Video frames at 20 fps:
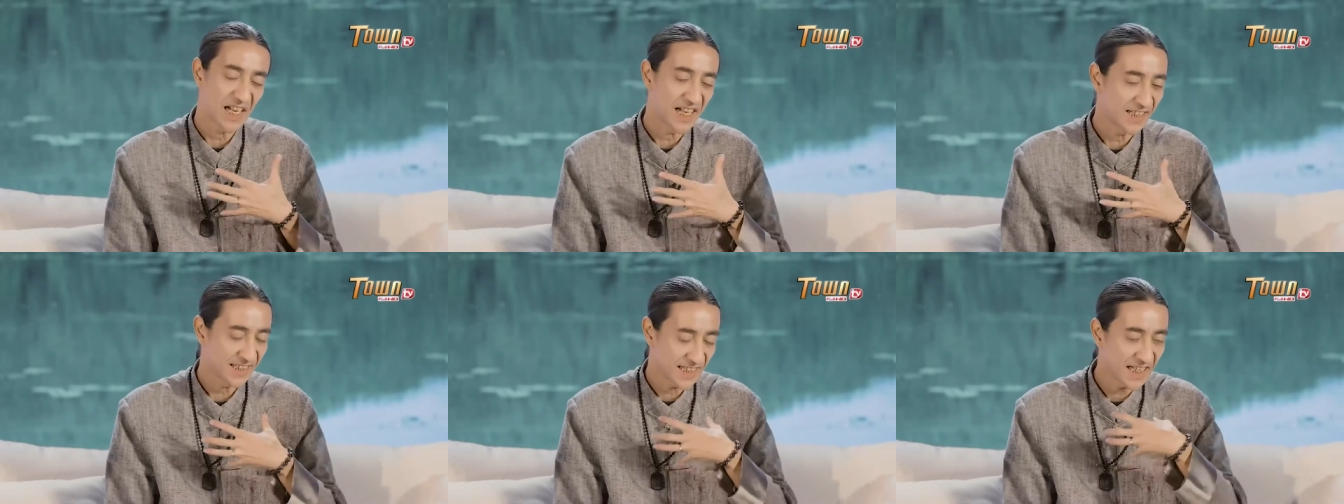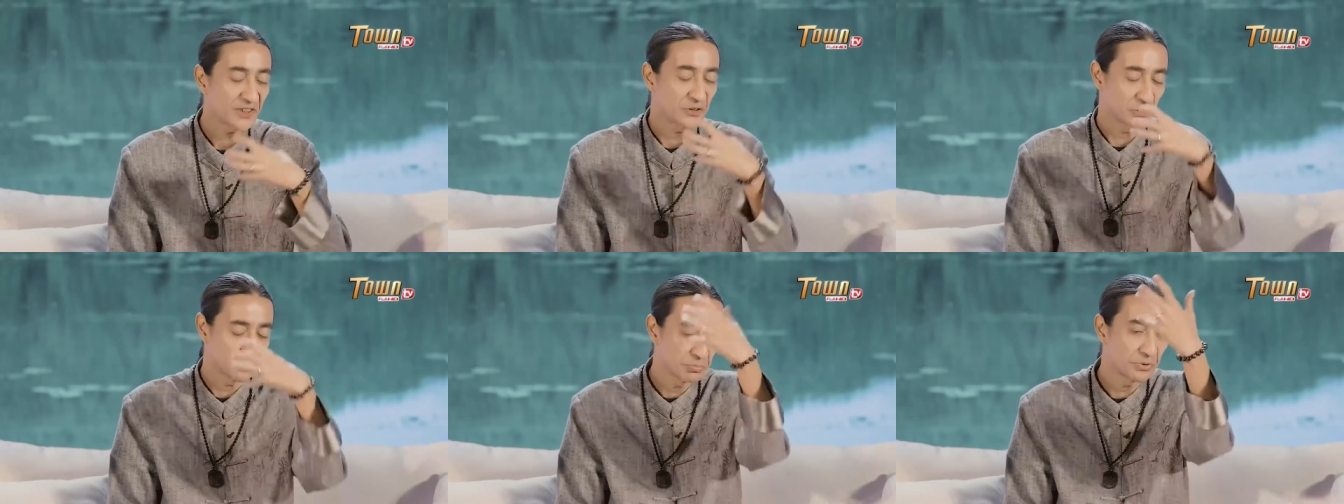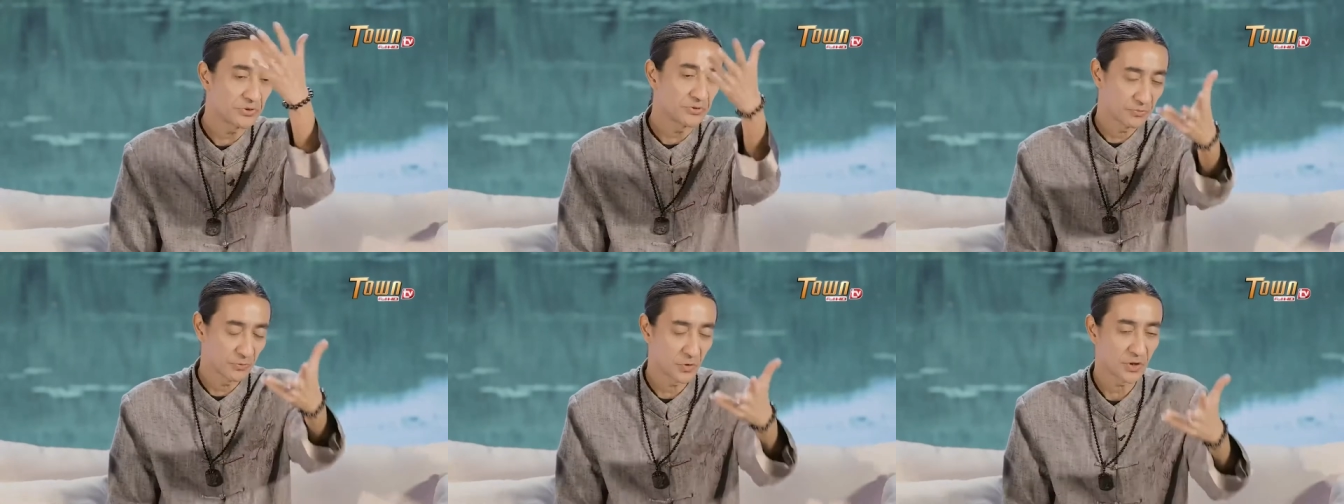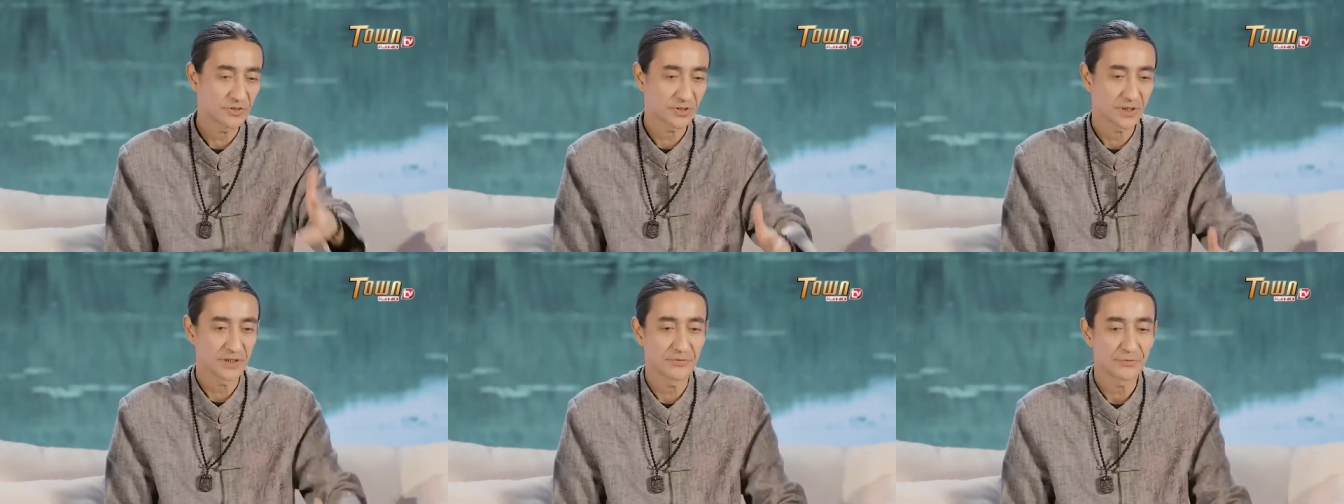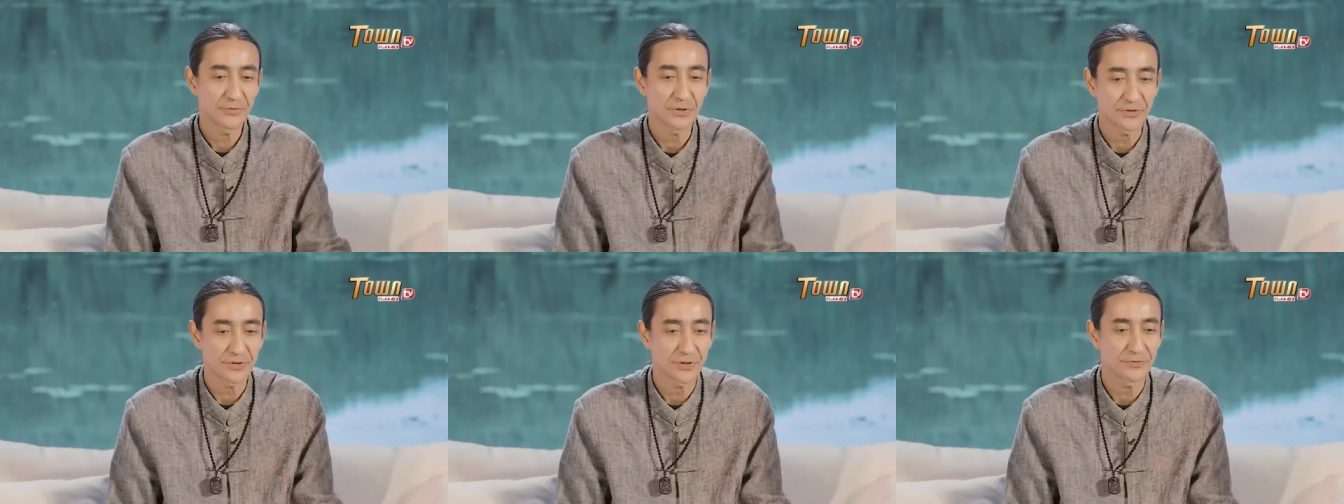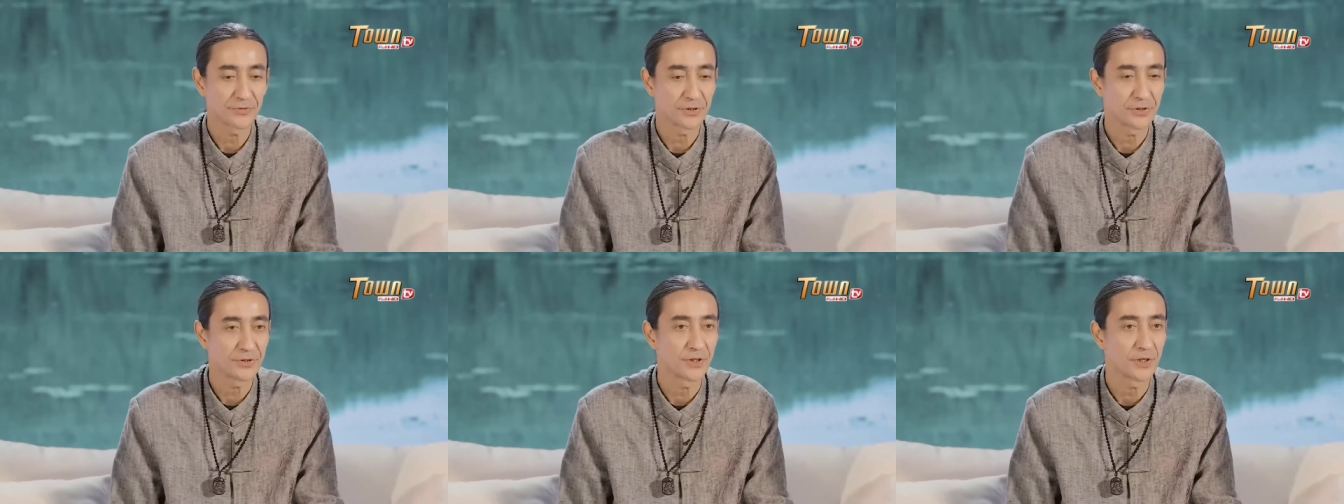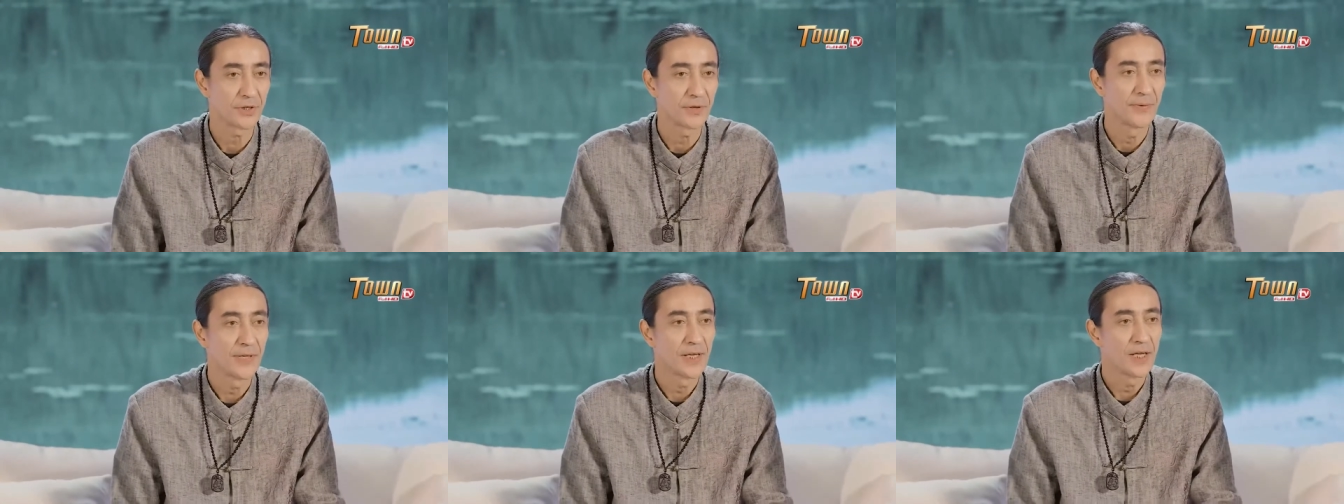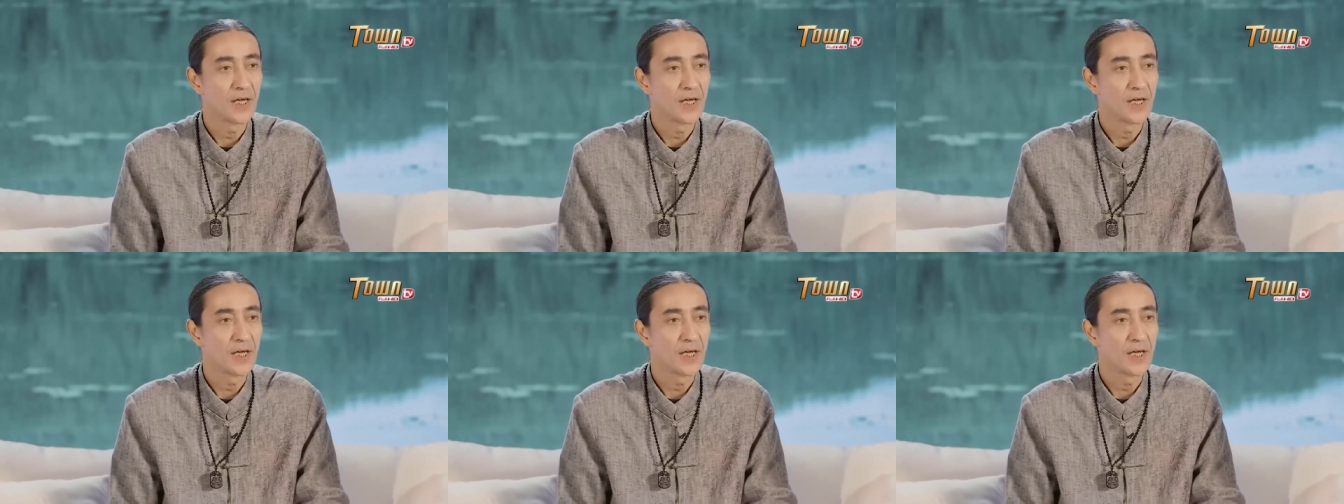I like to put water in front of the door